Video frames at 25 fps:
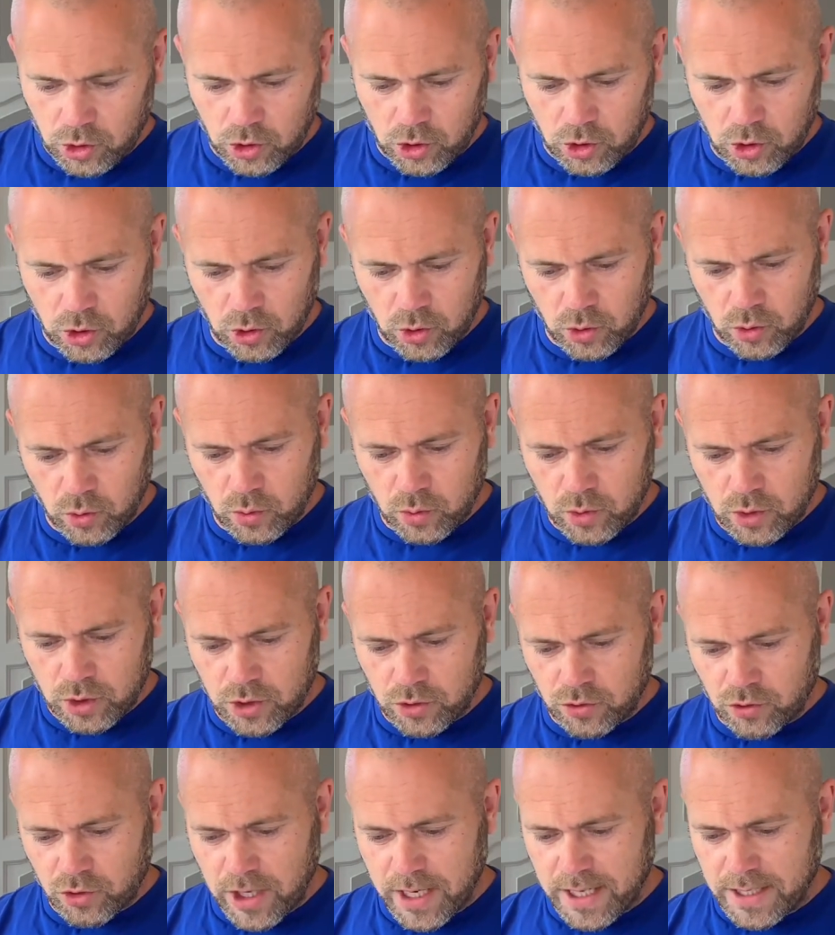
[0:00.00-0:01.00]

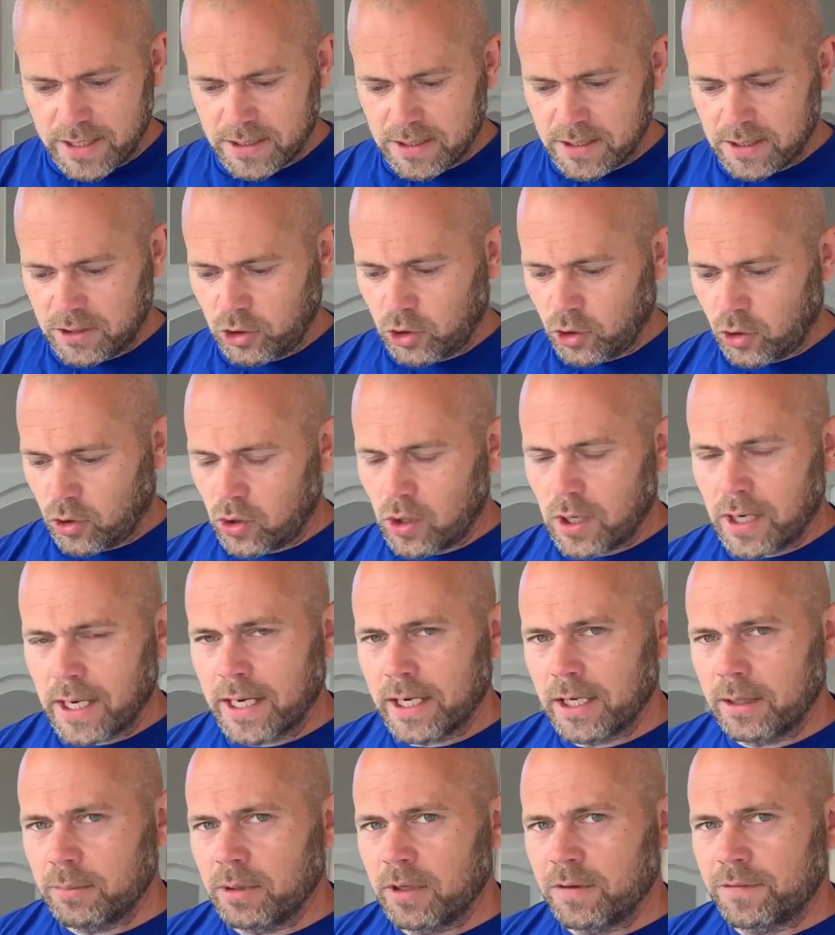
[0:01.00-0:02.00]

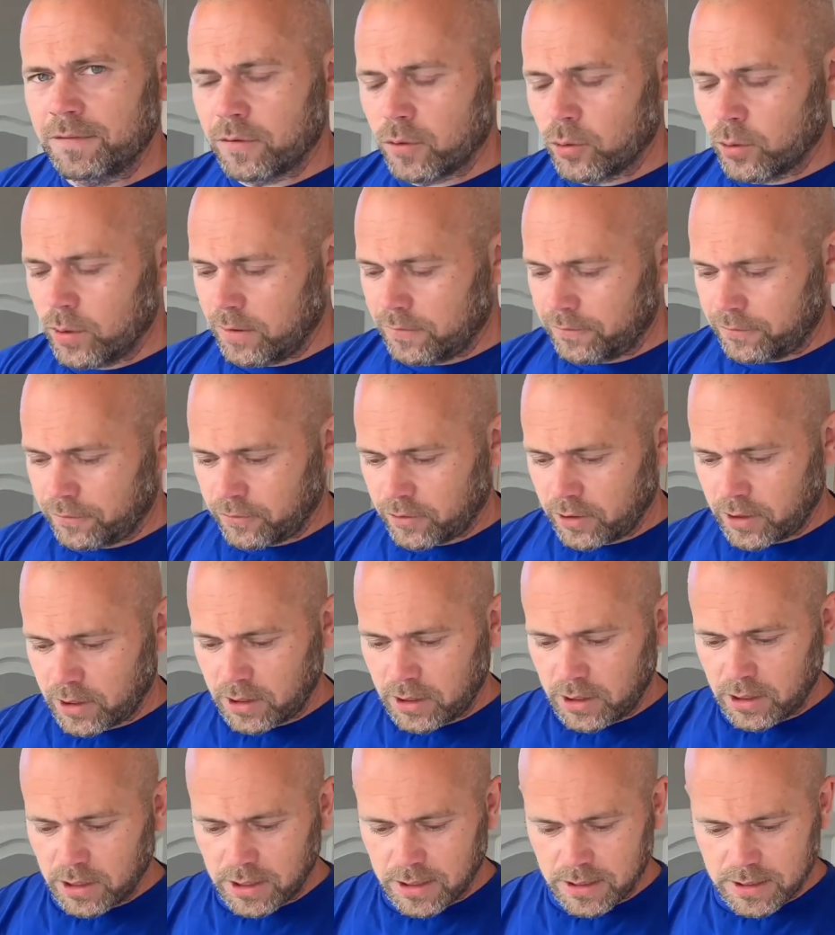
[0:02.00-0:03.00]

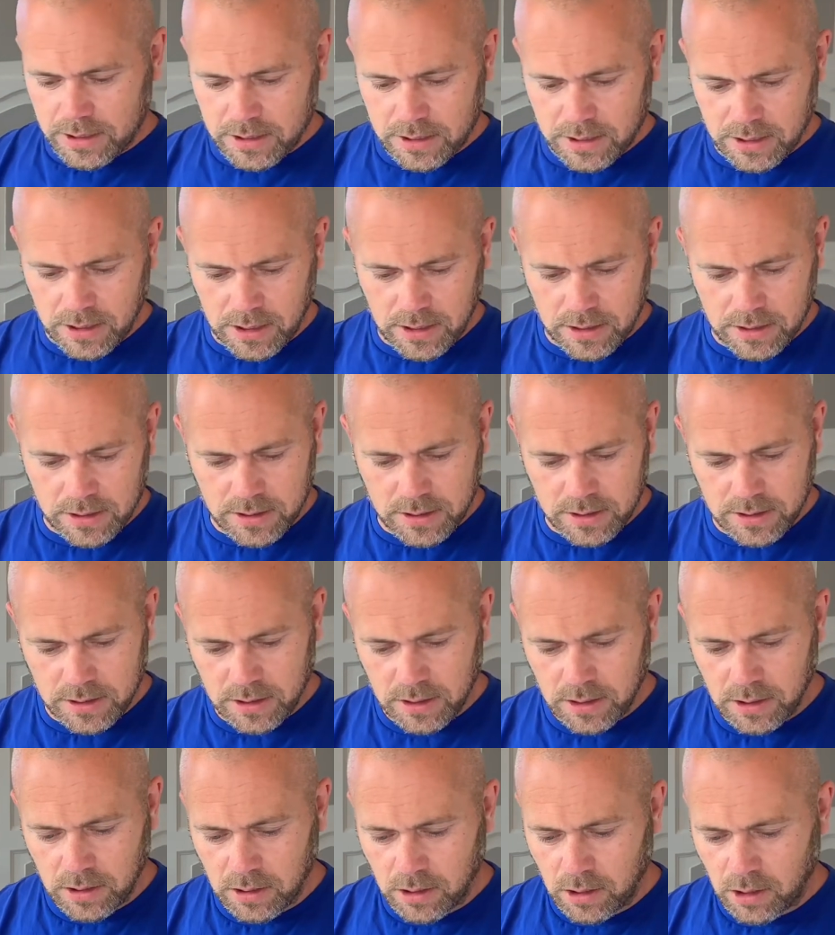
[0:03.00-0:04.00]
Gutierrez.amy43 says,
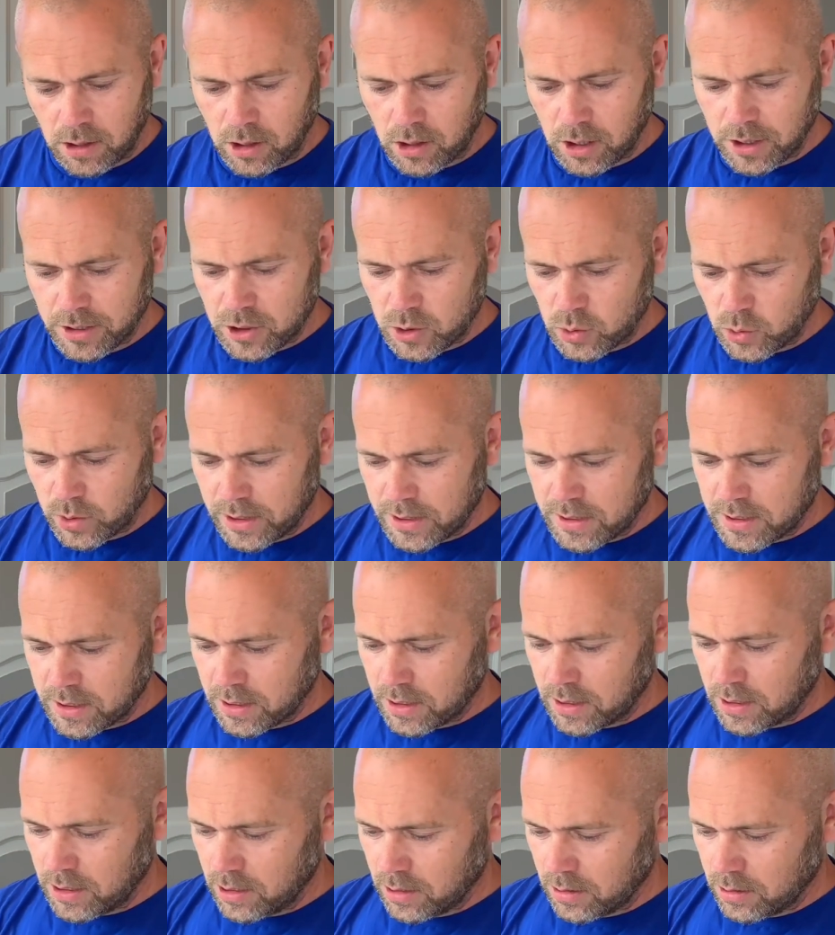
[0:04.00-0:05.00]
hi
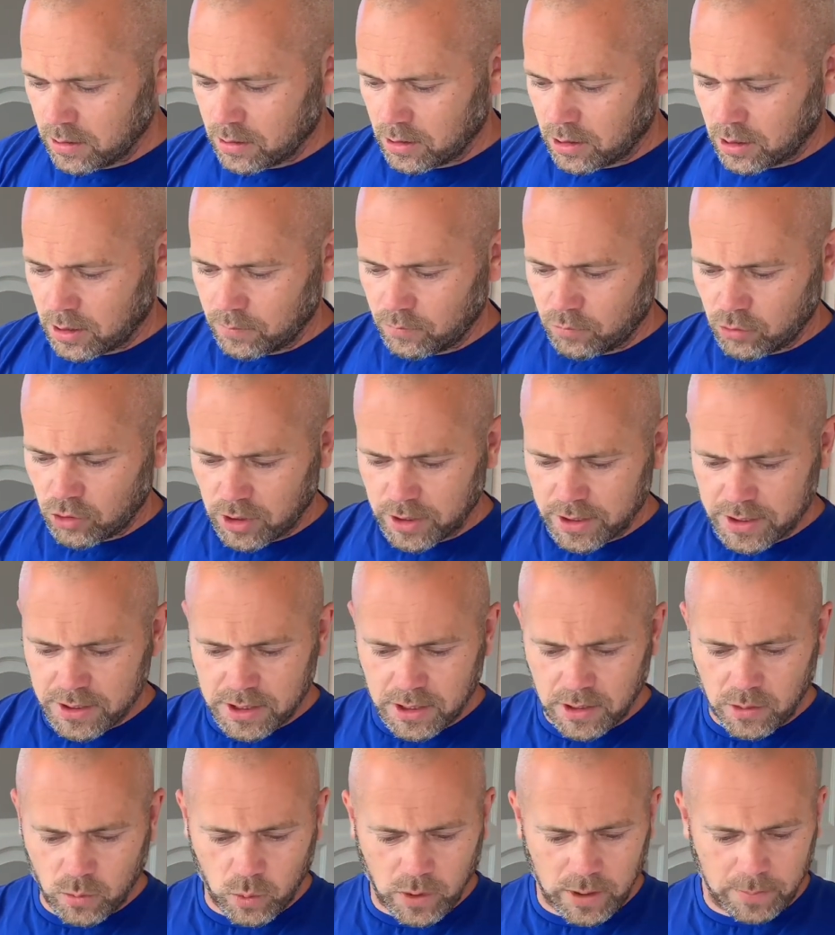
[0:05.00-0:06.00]
sweetie, I'm
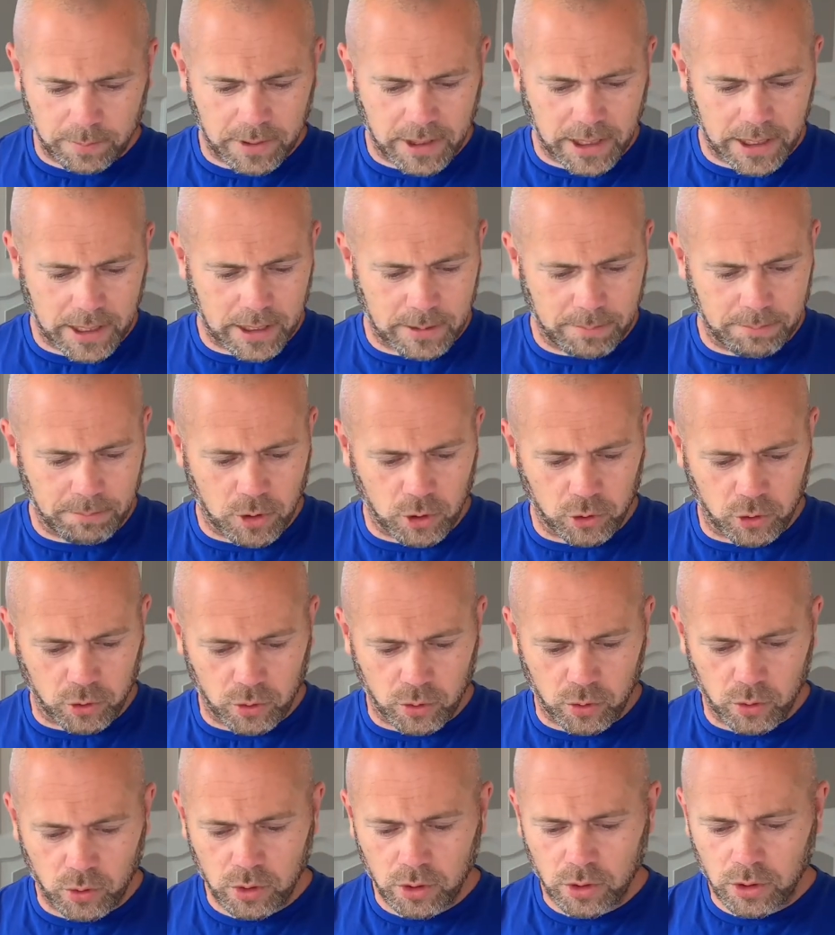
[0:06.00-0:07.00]
rising webcam
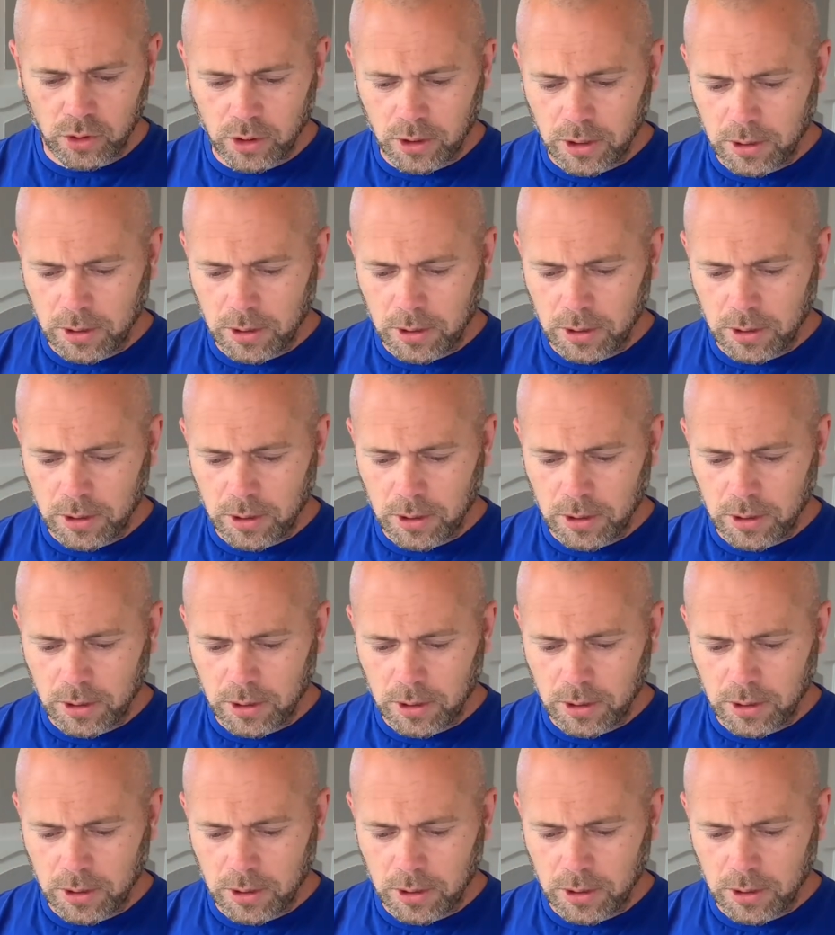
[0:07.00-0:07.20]
model.